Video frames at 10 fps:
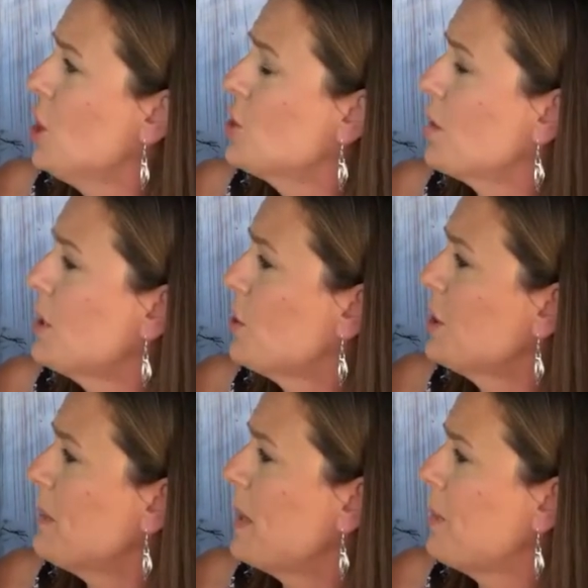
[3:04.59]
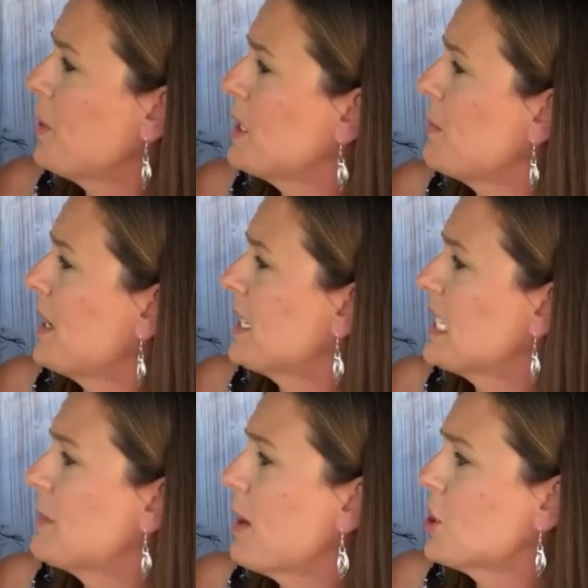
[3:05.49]
So he told the people to build a
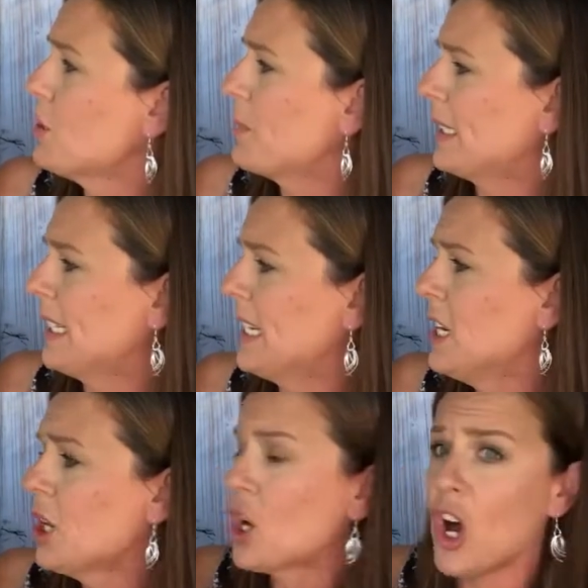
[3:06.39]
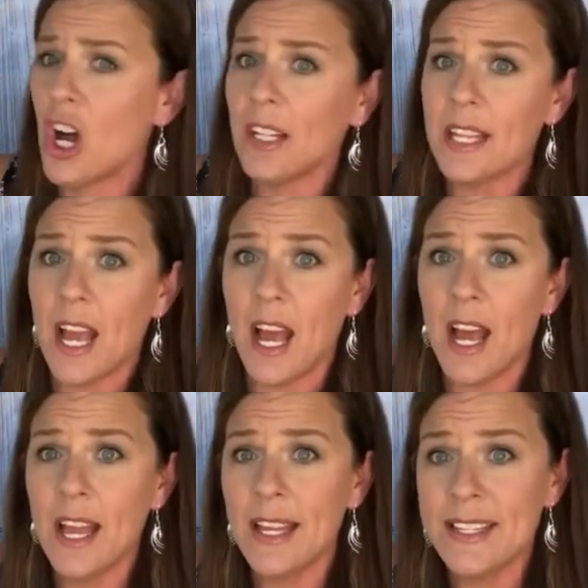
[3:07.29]
special building called
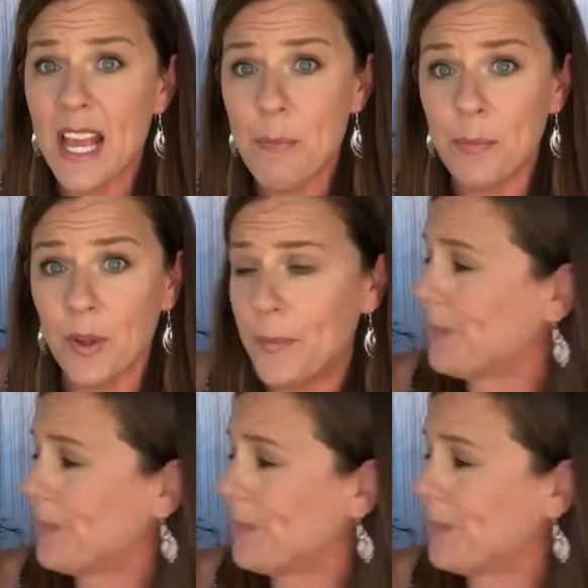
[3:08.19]
a temple